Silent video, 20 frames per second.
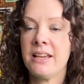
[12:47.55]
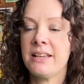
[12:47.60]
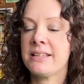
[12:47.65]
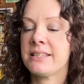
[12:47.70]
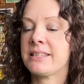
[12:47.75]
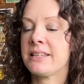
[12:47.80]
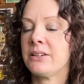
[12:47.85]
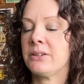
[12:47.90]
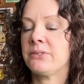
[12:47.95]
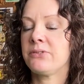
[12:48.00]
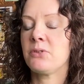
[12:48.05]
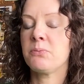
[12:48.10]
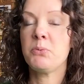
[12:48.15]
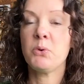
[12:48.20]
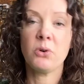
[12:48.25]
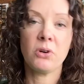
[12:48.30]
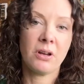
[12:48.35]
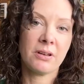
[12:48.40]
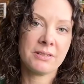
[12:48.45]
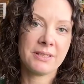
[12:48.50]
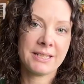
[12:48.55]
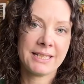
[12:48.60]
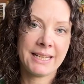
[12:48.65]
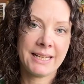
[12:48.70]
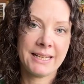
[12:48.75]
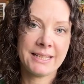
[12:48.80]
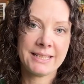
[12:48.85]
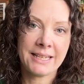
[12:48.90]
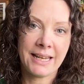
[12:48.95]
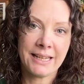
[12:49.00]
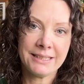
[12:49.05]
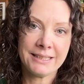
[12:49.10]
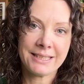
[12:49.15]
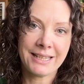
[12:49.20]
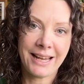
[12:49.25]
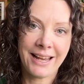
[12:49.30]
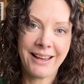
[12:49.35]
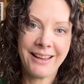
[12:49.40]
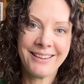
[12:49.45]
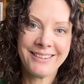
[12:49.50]
So if you bought lots of tea to
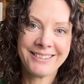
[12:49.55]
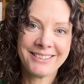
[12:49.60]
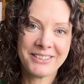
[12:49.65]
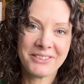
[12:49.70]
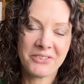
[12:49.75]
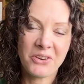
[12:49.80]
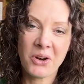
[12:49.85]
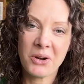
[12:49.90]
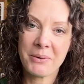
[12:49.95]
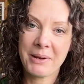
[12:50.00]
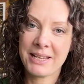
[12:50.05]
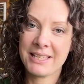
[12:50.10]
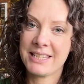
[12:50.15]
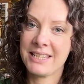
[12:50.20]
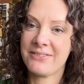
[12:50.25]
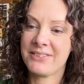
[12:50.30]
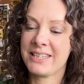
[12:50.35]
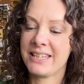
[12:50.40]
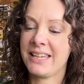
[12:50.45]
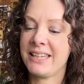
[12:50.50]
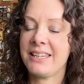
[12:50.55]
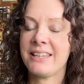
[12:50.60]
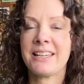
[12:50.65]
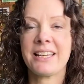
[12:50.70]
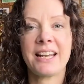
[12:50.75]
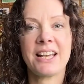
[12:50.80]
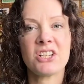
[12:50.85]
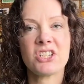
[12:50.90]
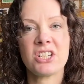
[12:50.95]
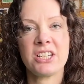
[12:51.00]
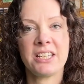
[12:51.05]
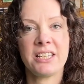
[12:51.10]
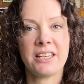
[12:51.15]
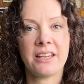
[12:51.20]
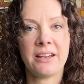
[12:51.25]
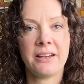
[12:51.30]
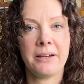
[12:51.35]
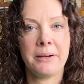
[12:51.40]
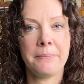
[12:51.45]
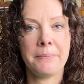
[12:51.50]
enter, you've got plenty of tea, you can actually
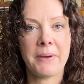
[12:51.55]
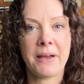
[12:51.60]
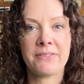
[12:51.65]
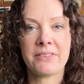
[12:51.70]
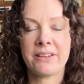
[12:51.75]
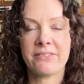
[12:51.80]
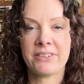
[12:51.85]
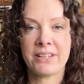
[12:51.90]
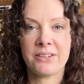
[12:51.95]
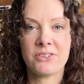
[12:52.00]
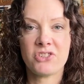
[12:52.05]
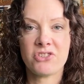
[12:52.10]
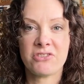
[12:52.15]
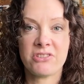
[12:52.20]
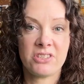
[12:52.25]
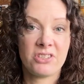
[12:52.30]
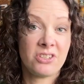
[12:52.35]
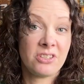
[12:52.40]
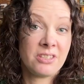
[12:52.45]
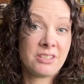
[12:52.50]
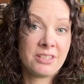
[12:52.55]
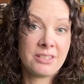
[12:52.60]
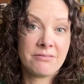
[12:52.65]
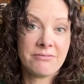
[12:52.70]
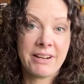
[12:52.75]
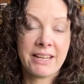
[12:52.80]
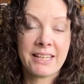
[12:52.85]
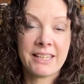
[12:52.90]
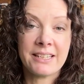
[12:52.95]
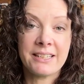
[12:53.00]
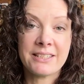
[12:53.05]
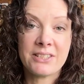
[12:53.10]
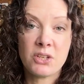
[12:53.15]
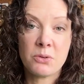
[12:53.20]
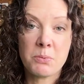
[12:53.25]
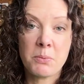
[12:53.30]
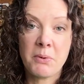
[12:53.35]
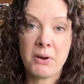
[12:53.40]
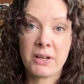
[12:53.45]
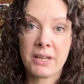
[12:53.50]
have that voucher as just as a regular
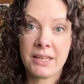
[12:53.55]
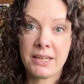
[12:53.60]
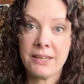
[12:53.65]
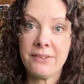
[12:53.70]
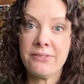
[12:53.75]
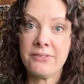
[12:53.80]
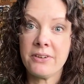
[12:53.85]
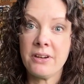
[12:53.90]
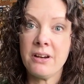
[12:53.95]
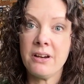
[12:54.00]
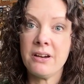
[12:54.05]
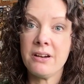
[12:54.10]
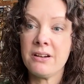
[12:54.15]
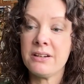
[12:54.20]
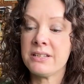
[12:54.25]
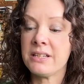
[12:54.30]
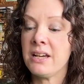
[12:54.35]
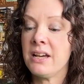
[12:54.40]
supermarket gift card.